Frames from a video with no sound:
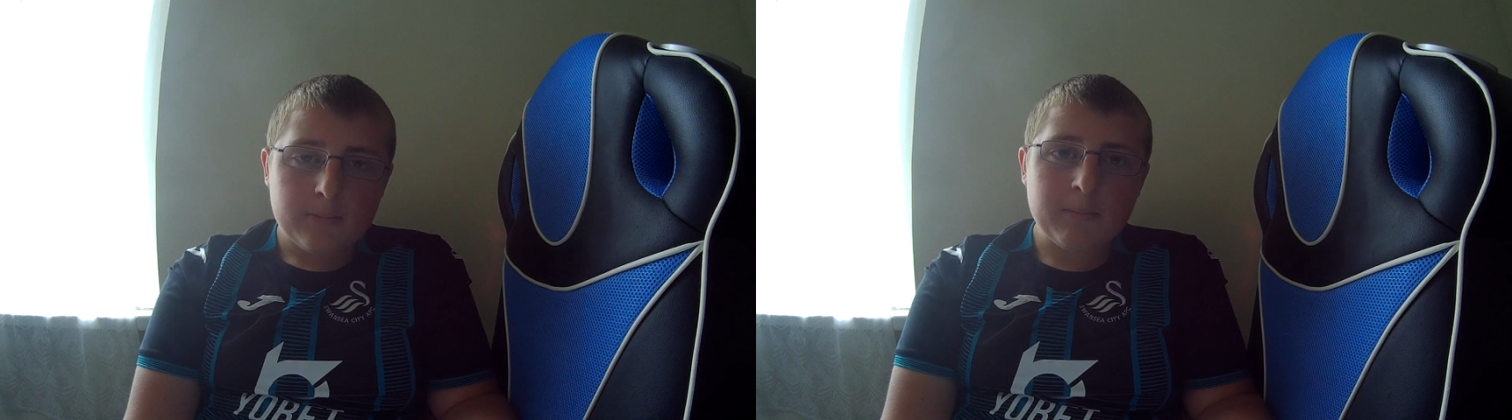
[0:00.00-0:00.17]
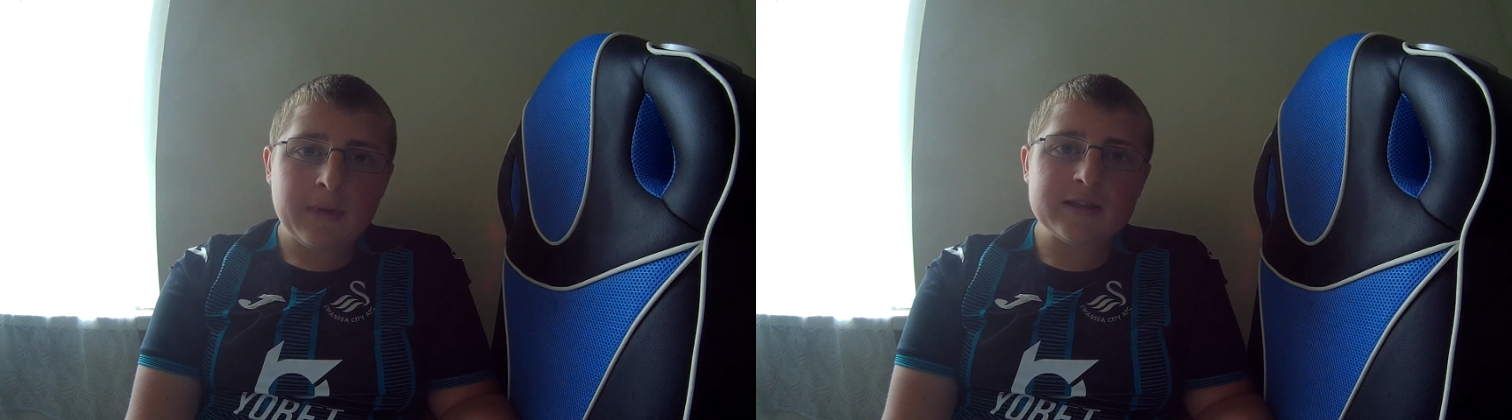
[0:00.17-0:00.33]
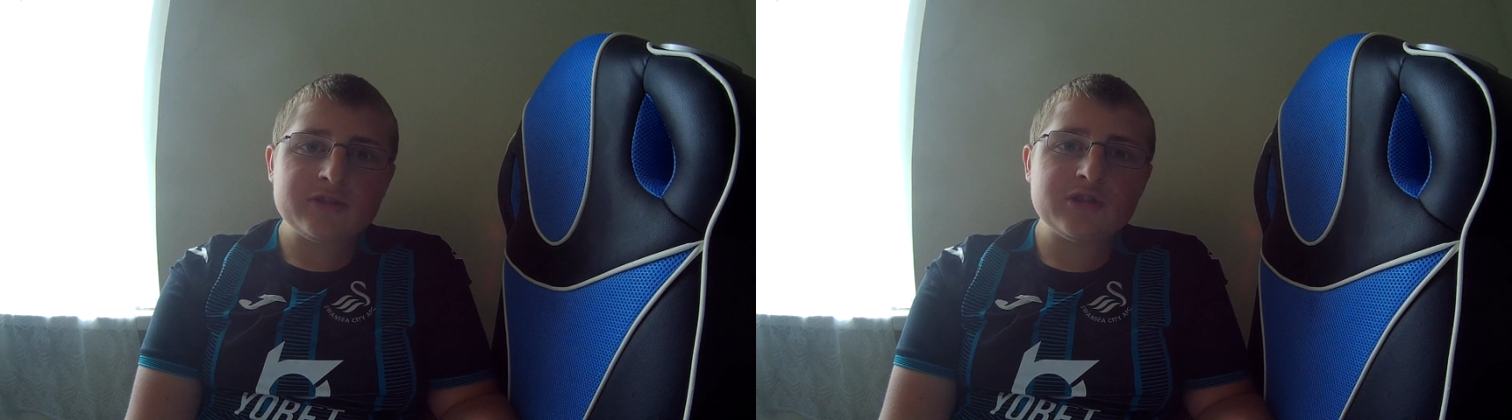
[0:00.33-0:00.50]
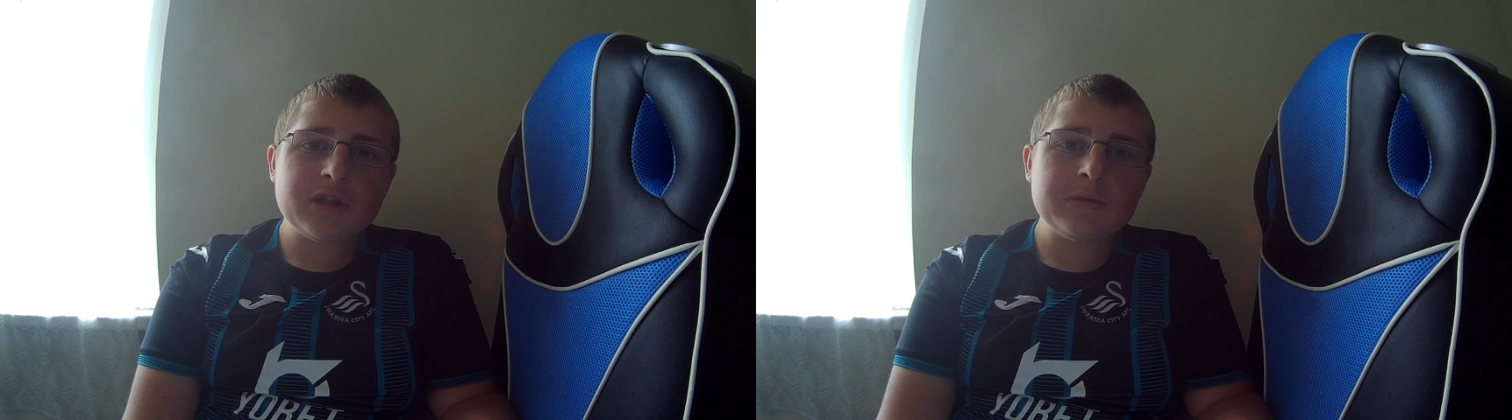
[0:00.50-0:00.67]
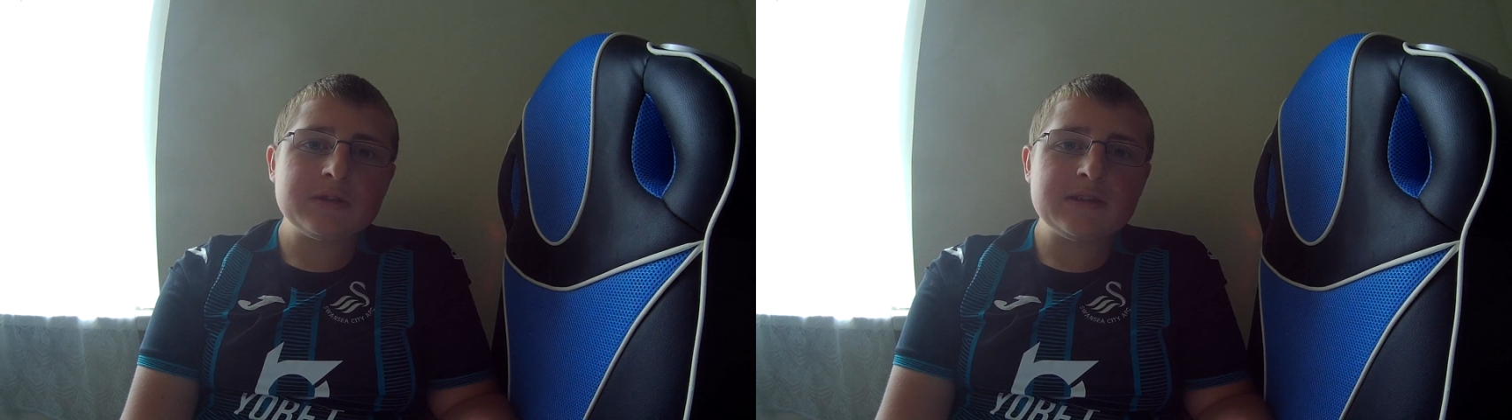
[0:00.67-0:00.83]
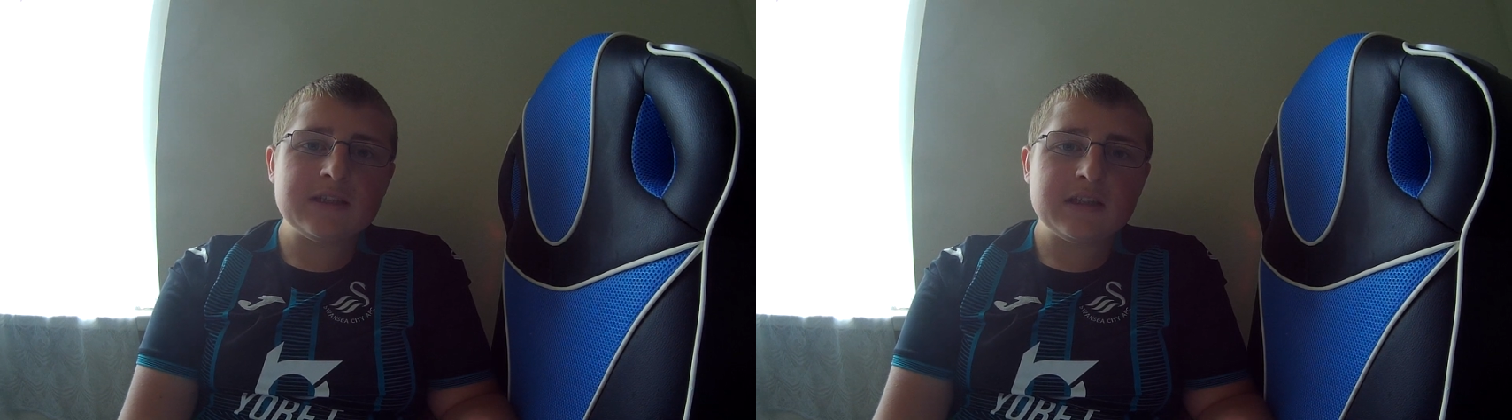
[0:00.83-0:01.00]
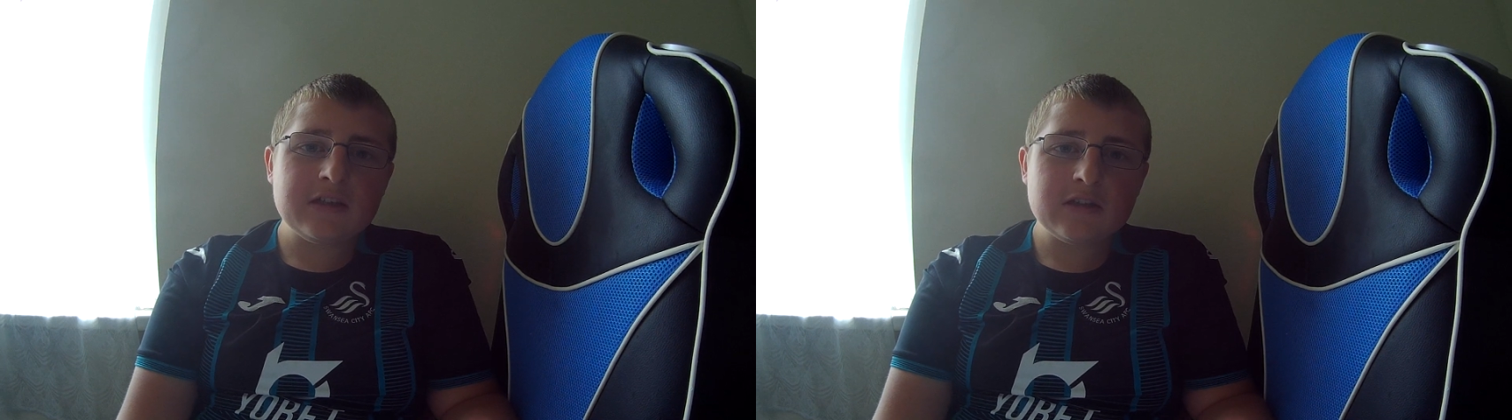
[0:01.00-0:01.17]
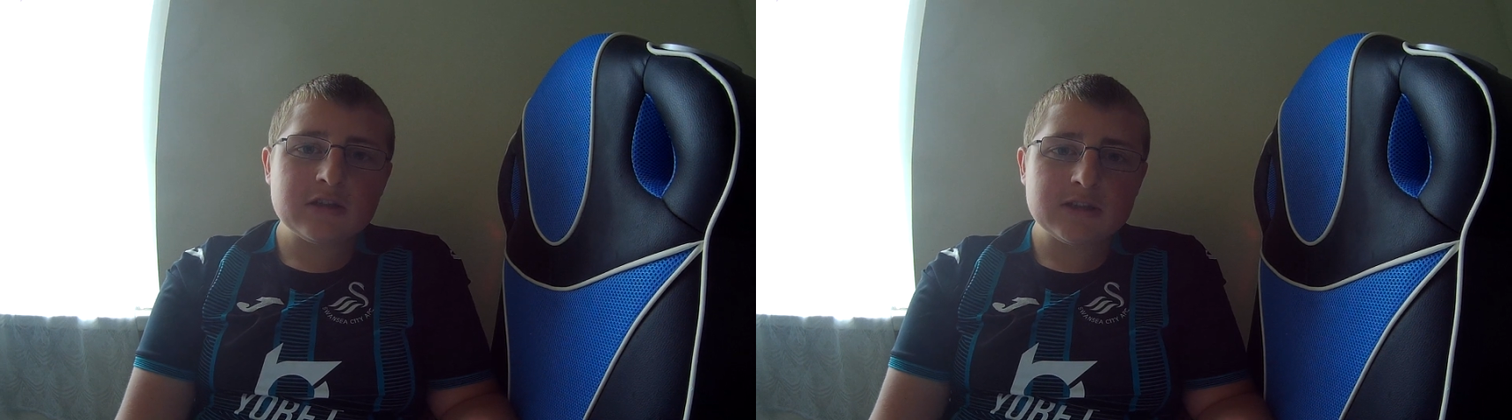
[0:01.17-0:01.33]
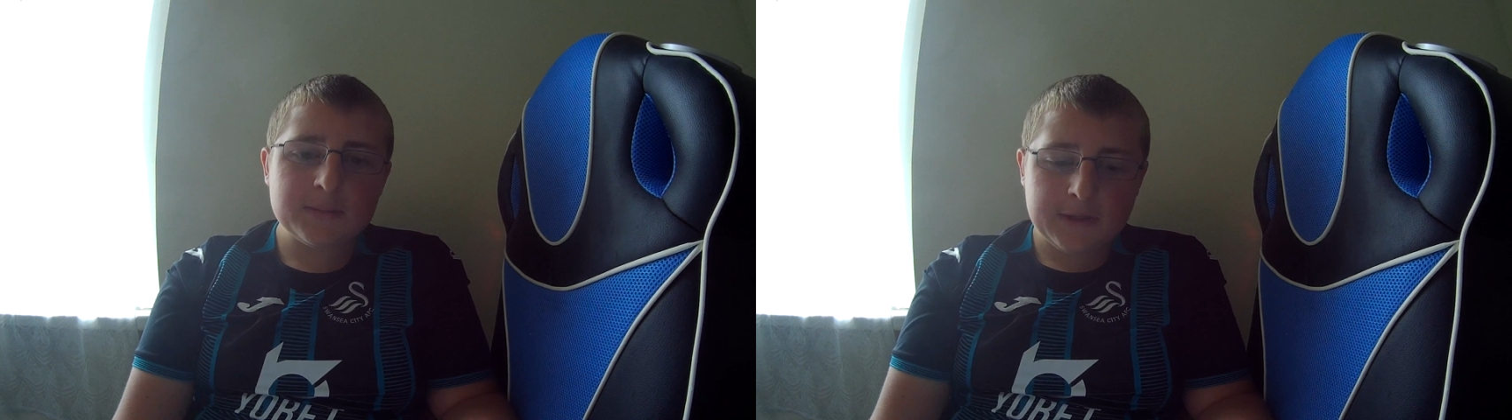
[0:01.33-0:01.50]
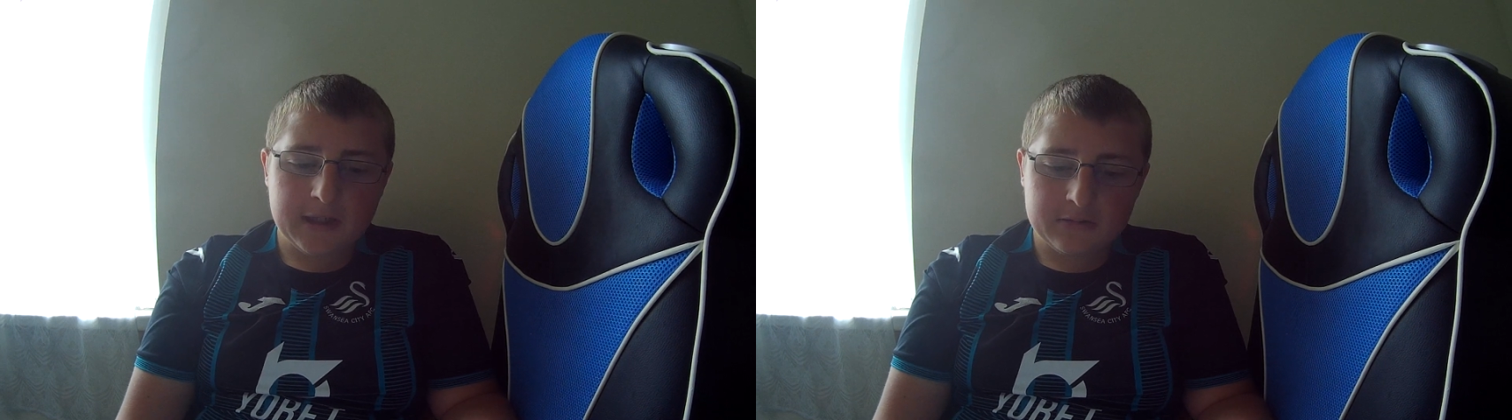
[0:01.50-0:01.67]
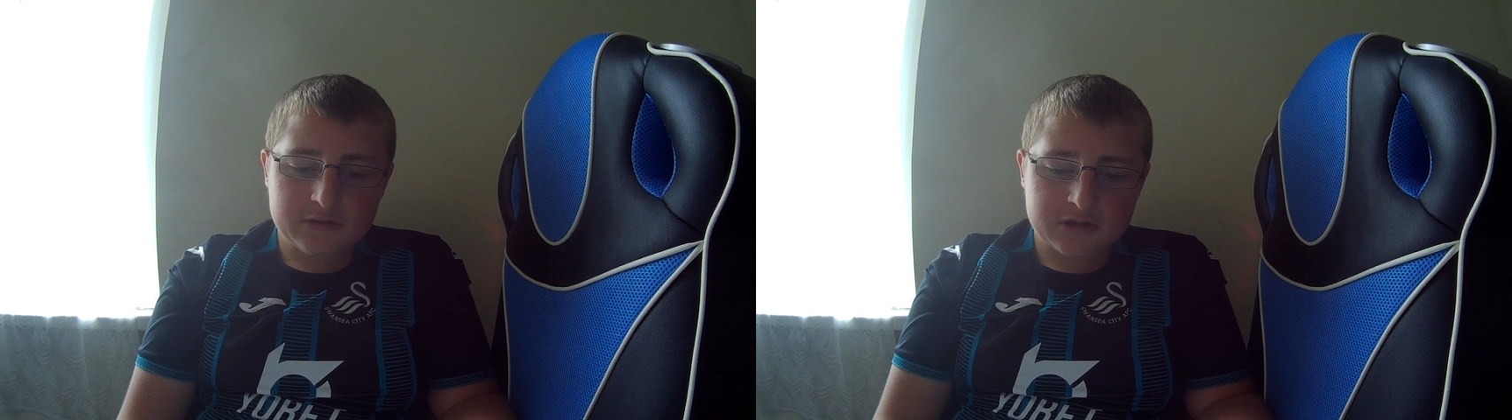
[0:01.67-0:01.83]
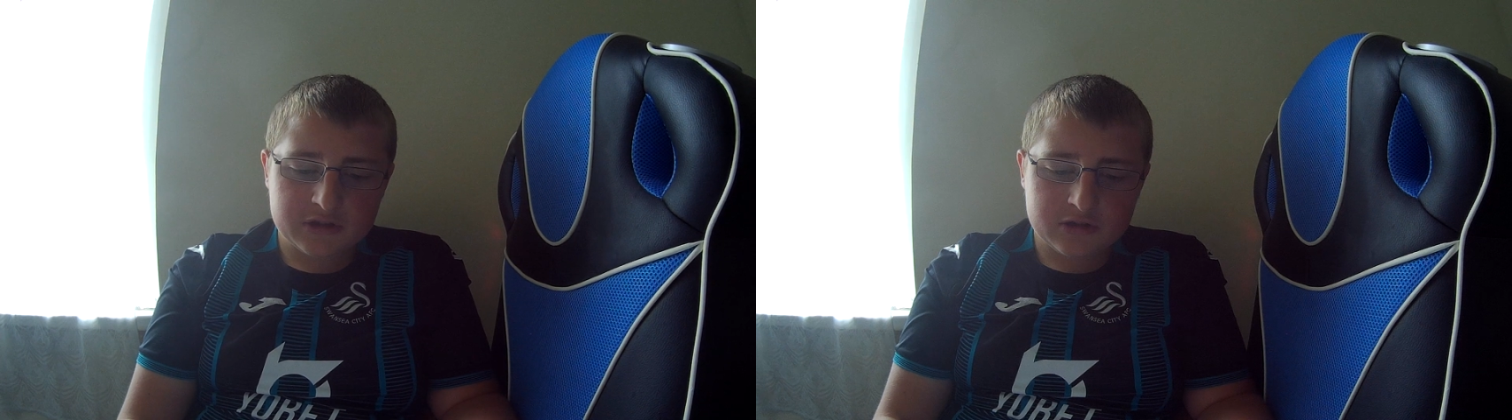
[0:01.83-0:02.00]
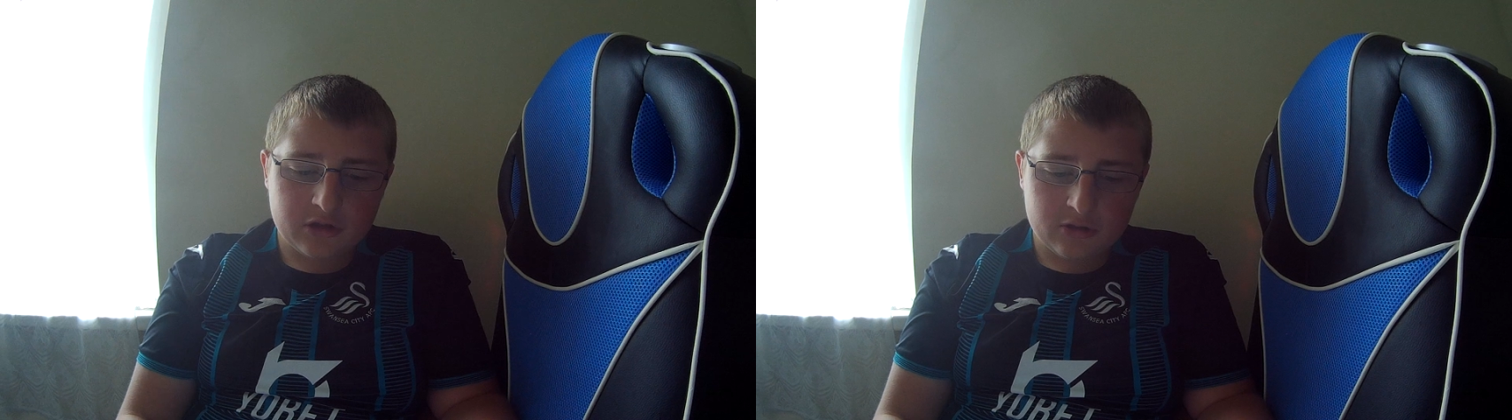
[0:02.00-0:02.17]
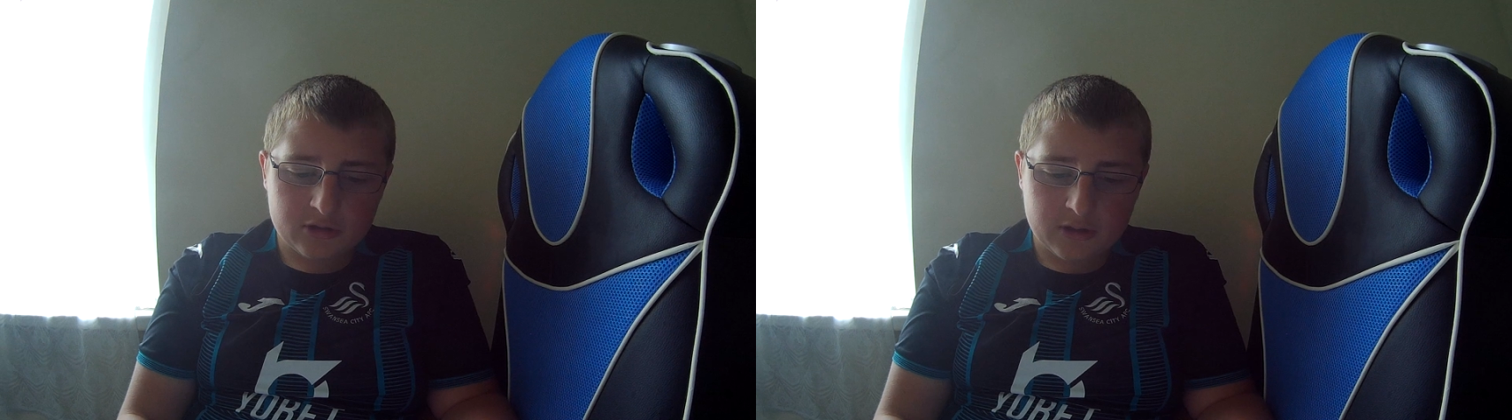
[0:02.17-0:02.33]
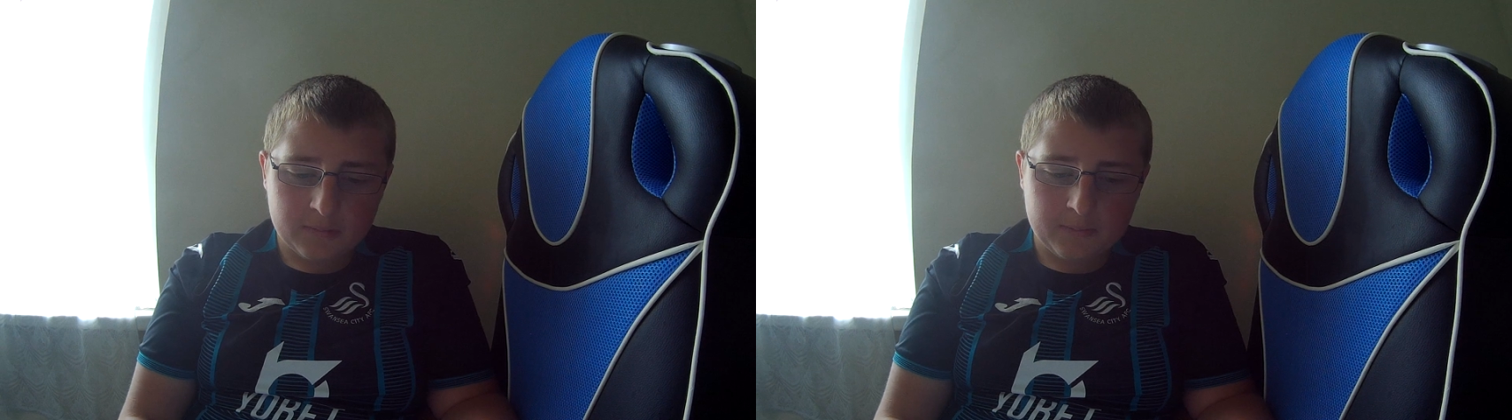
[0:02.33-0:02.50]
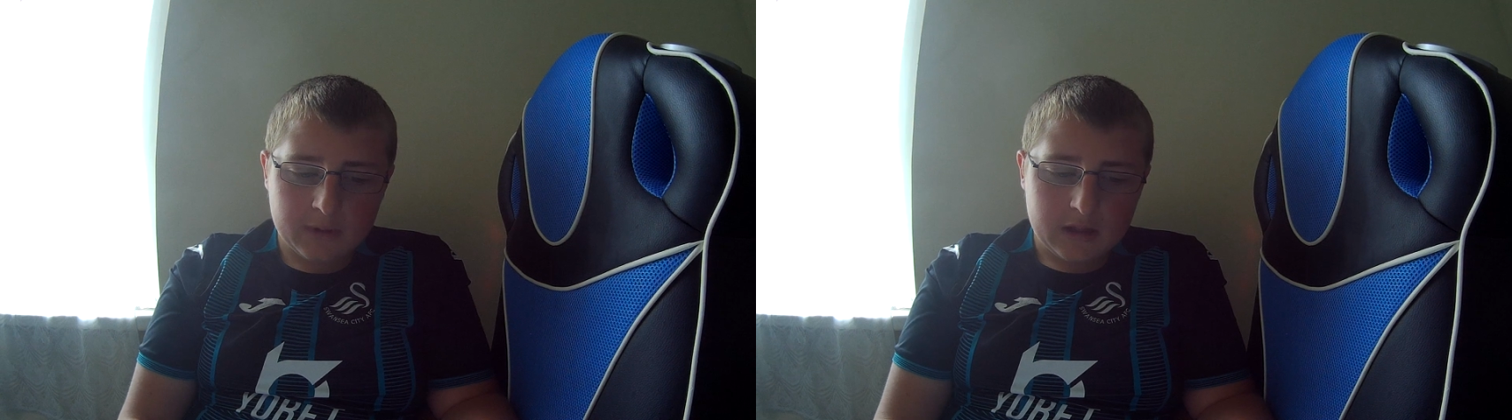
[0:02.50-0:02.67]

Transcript: Matt Doherty looks to be going to Tottenham.